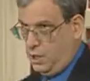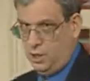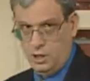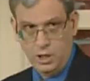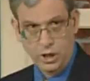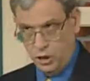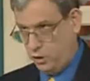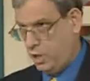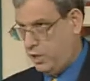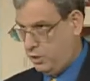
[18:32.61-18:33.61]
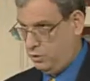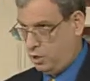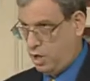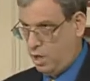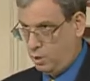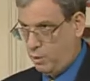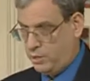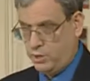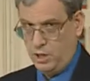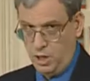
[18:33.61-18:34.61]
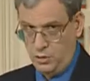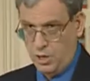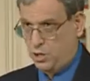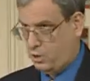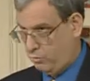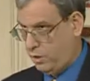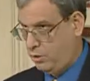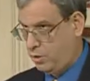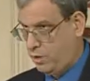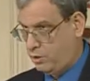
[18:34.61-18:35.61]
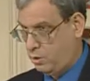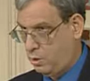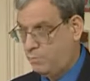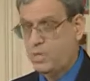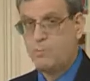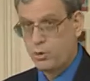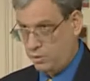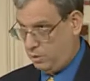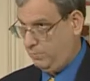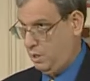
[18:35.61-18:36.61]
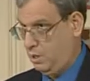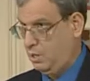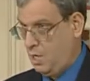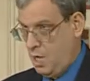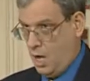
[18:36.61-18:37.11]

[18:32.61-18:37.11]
In the initial stages of the conquest, cities that surrendered on terms, and most of them did,